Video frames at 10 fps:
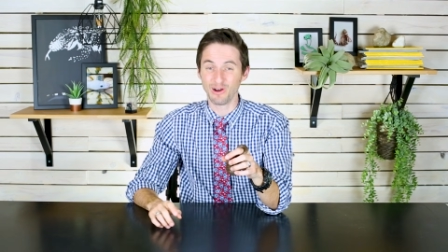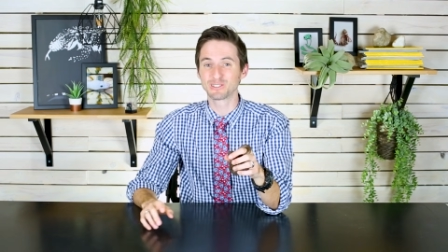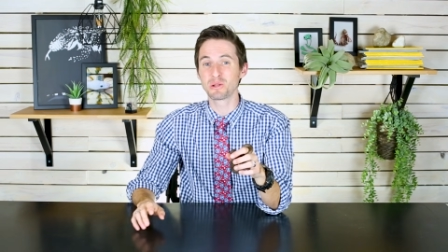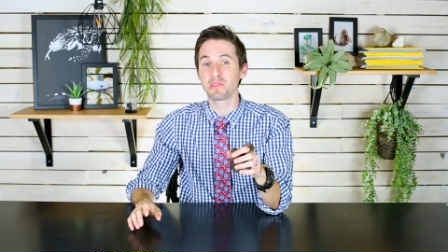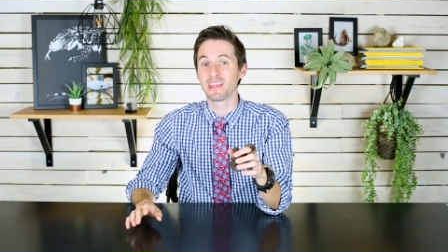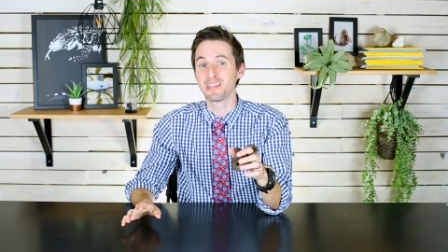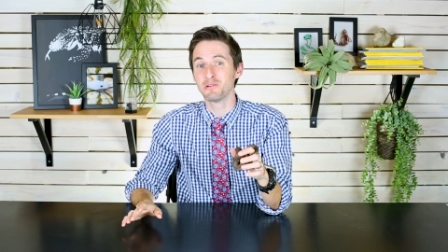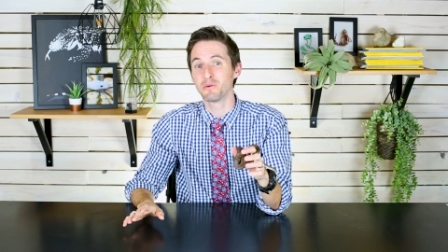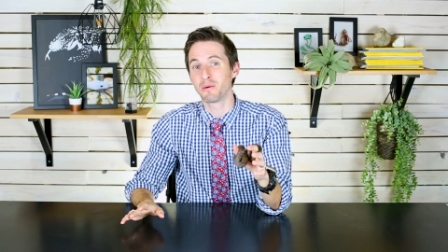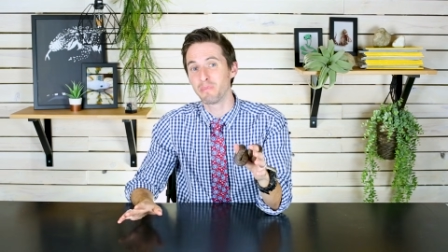Also, thank
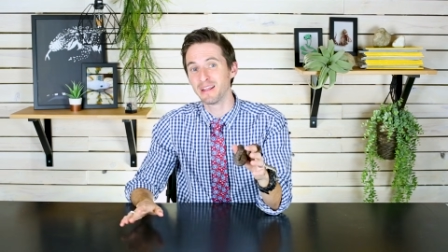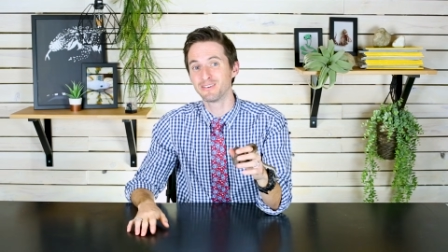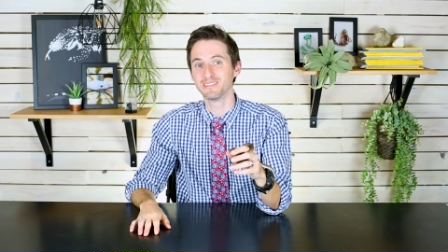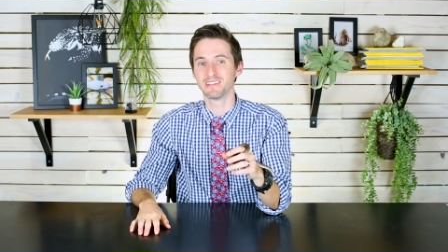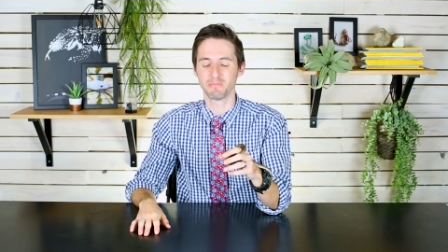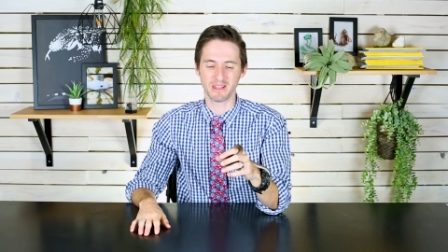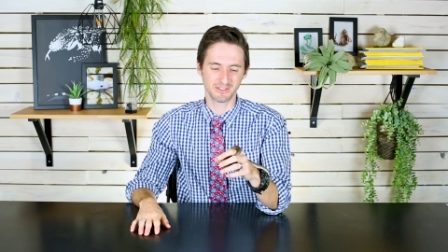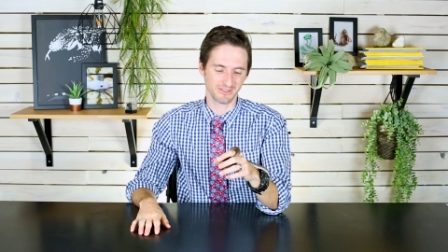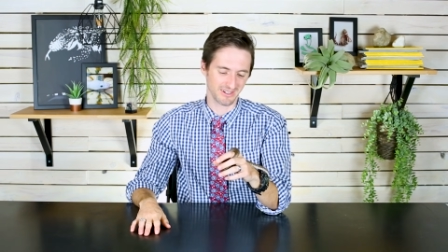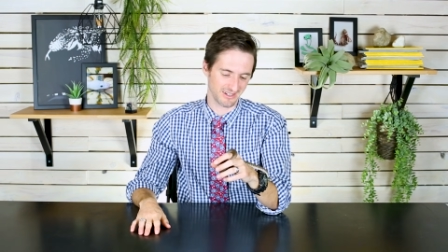you to our patrons at
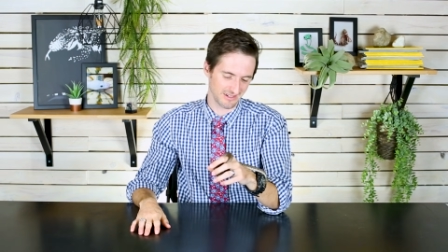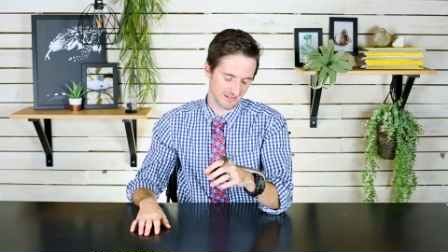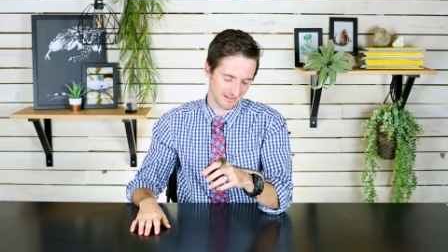Patreon.